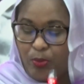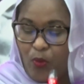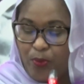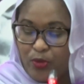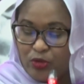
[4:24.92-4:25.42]

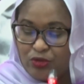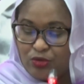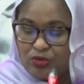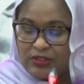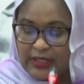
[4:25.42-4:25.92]
said
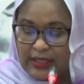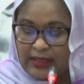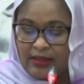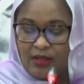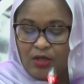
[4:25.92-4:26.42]
the
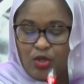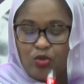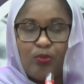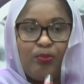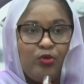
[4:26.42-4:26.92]
minister,
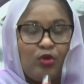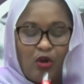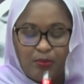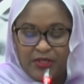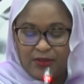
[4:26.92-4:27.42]
but
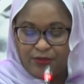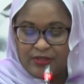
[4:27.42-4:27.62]
also